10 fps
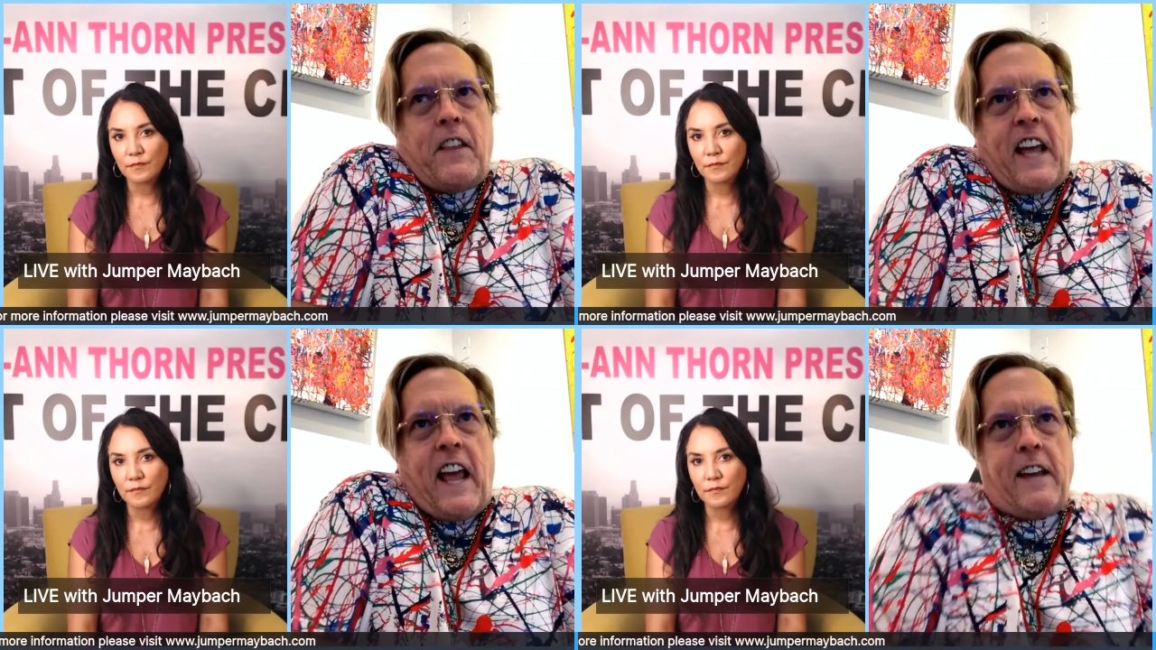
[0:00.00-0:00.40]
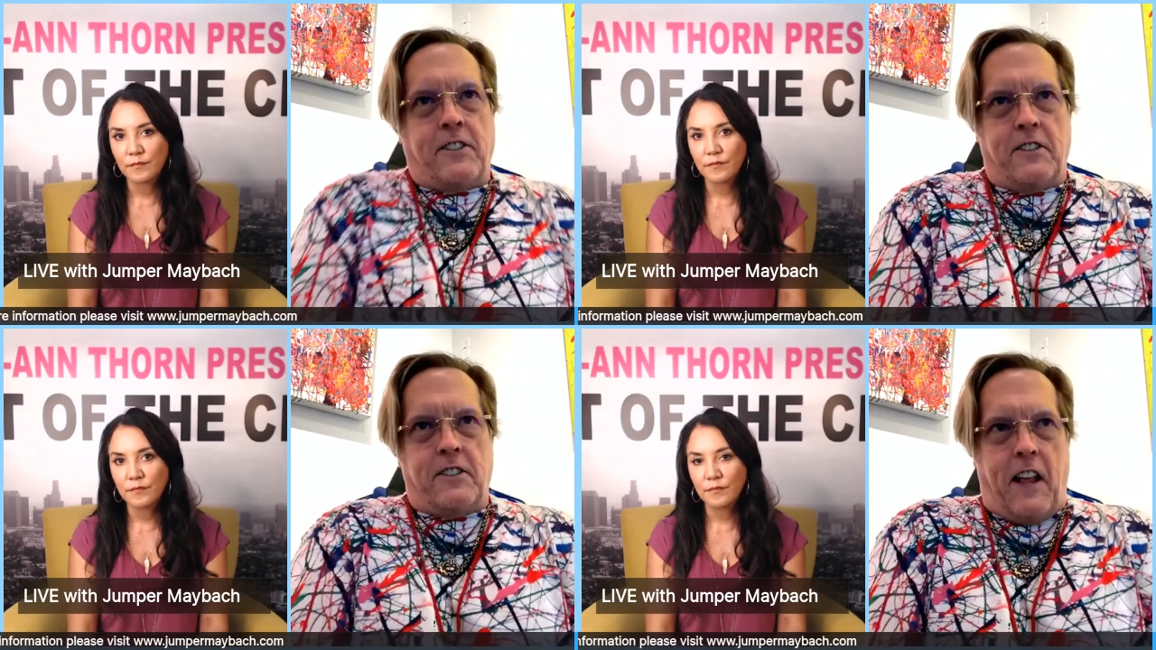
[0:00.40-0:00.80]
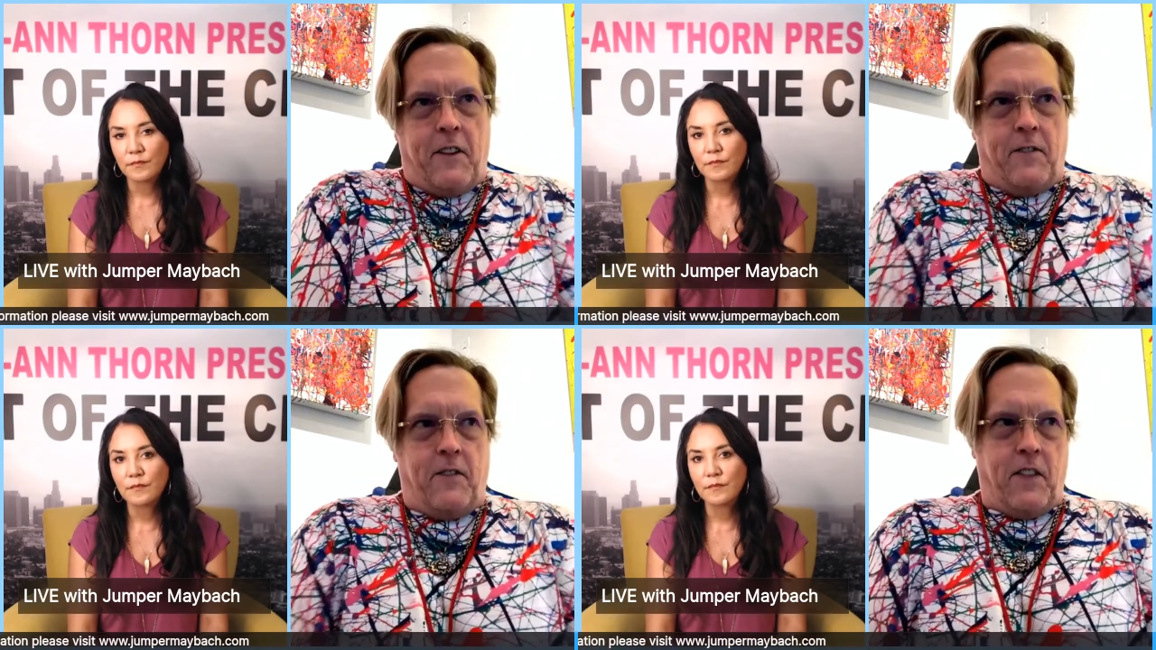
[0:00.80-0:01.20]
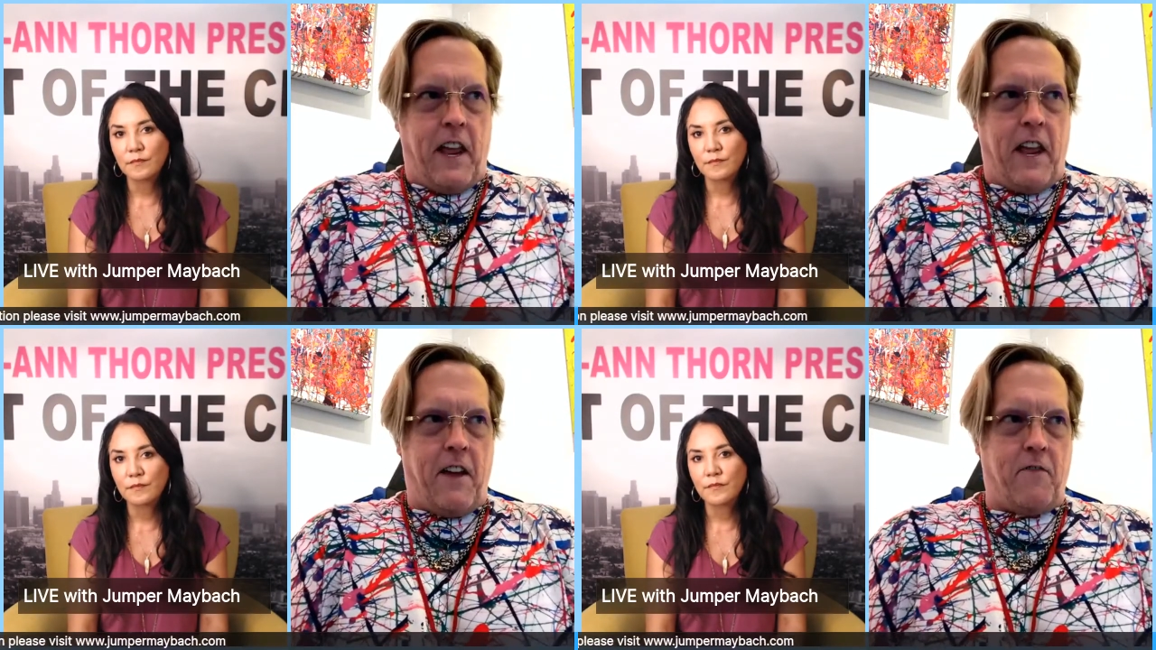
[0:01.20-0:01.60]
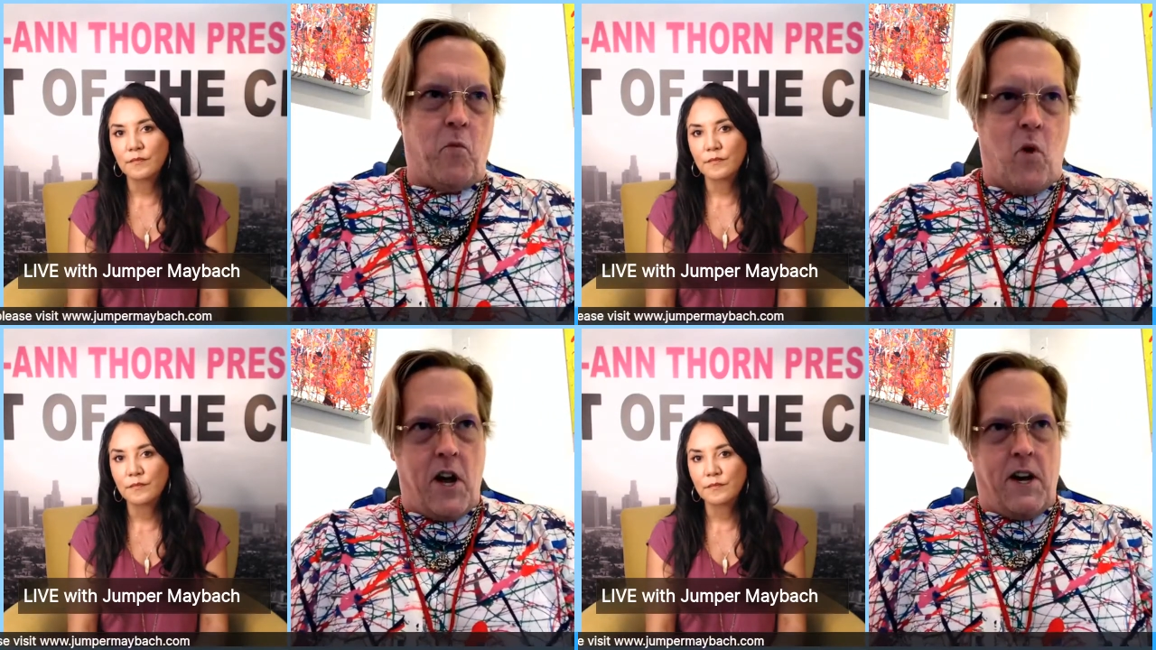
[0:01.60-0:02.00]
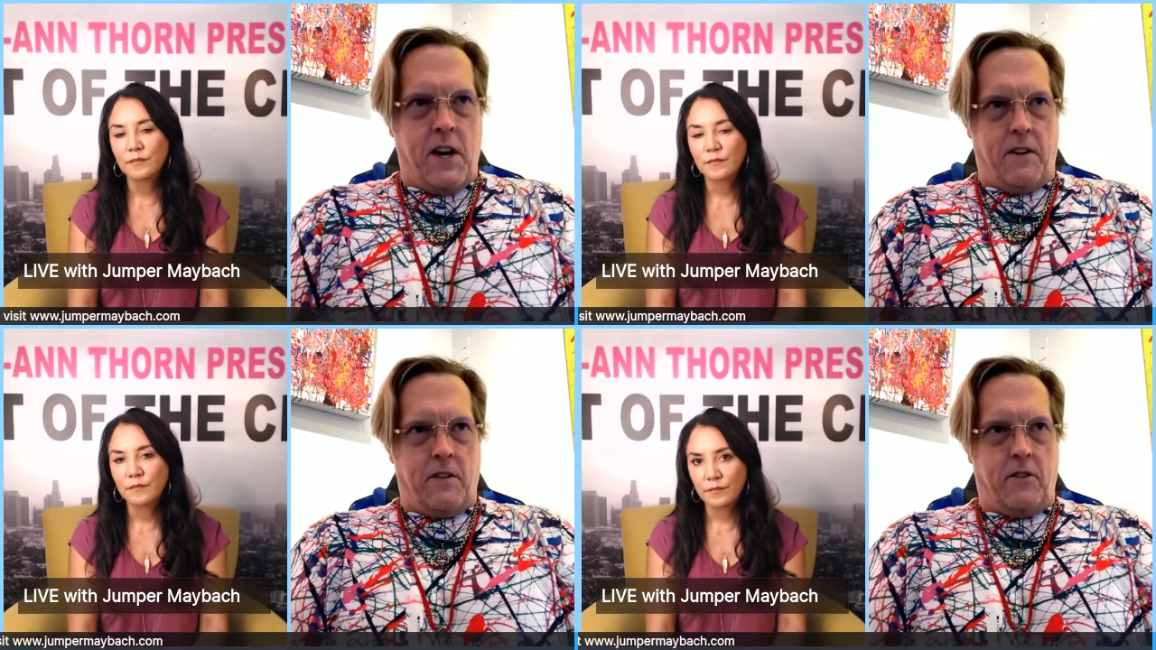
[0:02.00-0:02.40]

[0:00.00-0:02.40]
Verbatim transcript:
Speaker 1: the cases that they have won